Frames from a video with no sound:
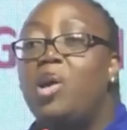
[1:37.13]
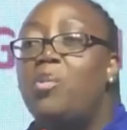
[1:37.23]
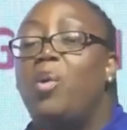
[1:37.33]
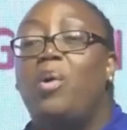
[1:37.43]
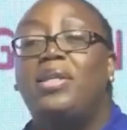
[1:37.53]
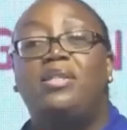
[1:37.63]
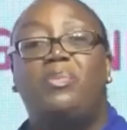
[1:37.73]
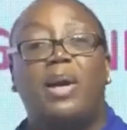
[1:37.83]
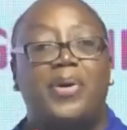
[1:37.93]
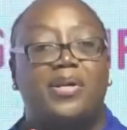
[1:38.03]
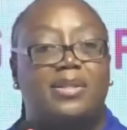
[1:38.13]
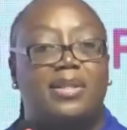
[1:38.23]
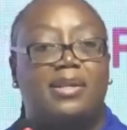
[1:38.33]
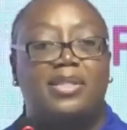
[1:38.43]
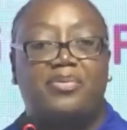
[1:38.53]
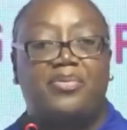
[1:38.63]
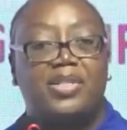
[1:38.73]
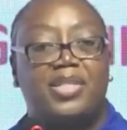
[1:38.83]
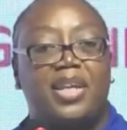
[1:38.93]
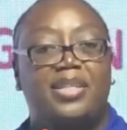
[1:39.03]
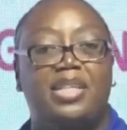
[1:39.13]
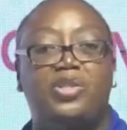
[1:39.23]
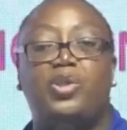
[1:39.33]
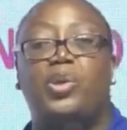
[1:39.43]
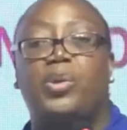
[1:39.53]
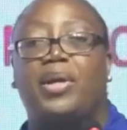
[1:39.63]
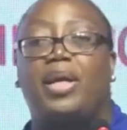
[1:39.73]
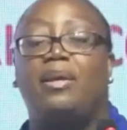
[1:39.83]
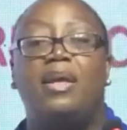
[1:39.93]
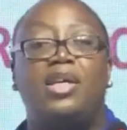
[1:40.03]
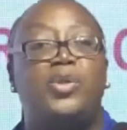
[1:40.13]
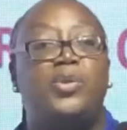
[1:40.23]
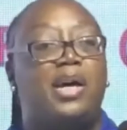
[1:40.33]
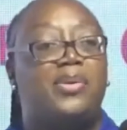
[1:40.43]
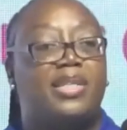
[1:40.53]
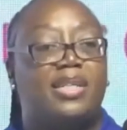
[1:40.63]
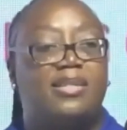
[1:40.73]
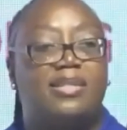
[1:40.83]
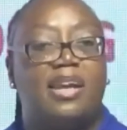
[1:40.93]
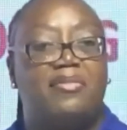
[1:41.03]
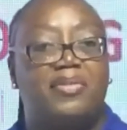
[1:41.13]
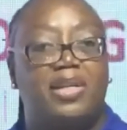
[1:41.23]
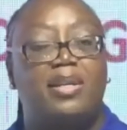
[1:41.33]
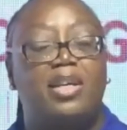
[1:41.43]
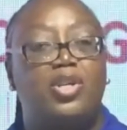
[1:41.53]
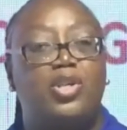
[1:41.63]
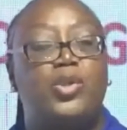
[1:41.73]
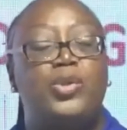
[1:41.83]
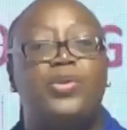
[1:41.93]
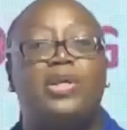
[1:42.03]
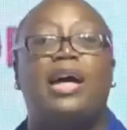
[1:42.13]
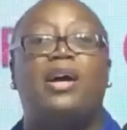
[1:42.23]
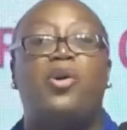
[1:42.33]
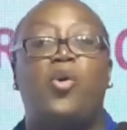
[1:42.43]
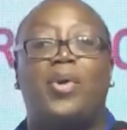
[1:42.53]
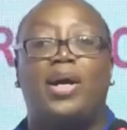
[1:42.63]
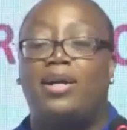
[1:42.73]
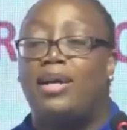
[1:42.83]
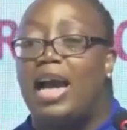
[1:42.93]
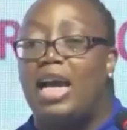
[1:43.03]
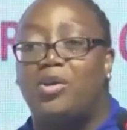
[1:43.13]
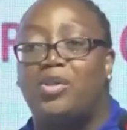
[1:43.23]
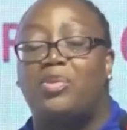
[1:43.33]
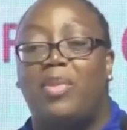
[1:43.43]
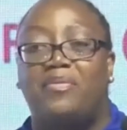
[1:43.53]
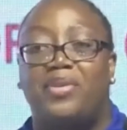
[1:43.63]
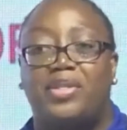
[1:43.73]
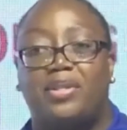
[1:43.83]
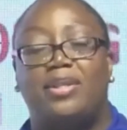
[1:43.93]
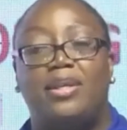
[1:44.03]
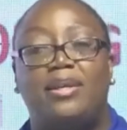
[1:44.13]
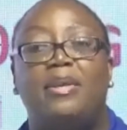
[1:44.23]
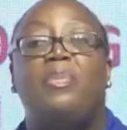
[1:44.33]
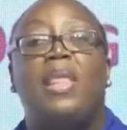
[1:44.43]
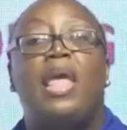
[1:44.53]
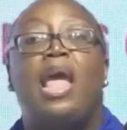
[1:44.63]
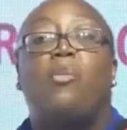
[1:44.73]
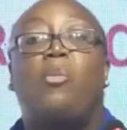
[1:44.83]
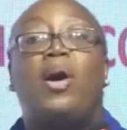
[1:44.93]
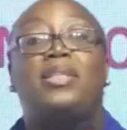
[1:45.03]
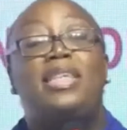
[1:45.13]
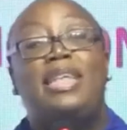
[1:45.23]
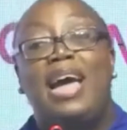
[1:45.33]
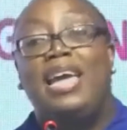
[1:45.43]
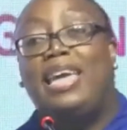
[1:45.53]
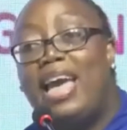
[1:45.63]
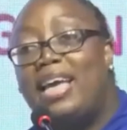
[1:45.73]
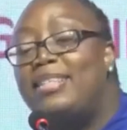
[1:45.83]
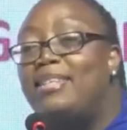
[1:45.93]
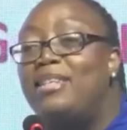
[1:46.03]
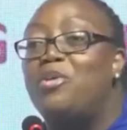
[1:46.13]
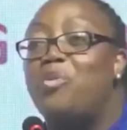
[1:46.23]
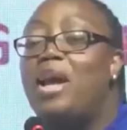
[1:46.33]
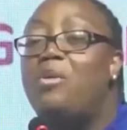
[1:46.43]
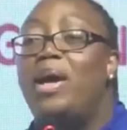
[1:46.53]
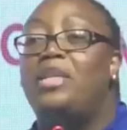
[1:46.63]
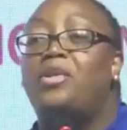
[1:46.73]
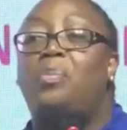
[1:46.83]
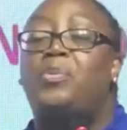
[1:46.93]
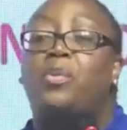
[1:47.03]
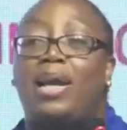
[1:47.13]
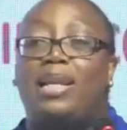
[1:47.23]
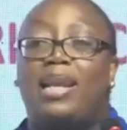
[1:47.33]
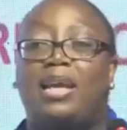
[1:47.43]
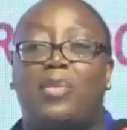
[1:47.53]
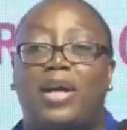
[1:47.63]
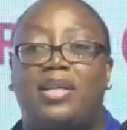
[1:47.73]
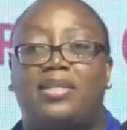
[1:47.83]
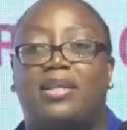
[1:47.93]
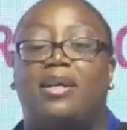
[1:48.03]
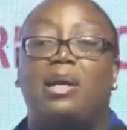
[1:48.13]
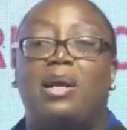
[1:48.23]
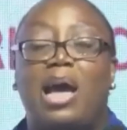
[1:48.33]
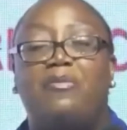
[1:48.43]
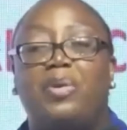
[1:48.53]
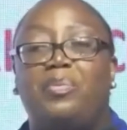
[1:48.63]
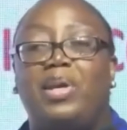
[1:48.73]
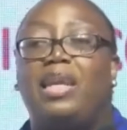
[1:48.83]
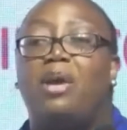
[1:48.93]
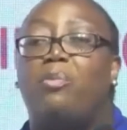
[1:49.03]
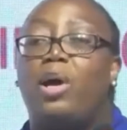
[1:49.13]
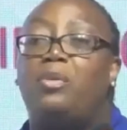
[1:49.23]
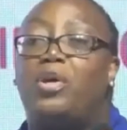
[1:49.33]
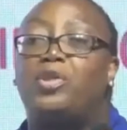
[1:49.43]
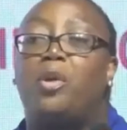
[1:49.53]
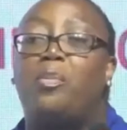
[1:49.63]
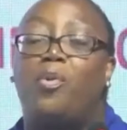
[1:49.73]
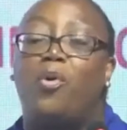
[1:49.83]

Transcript: But what is my personal differentiating story? 2007, due to glaucoma, I lost my vision. What did I get when I went up to my line manager, having been a well brought up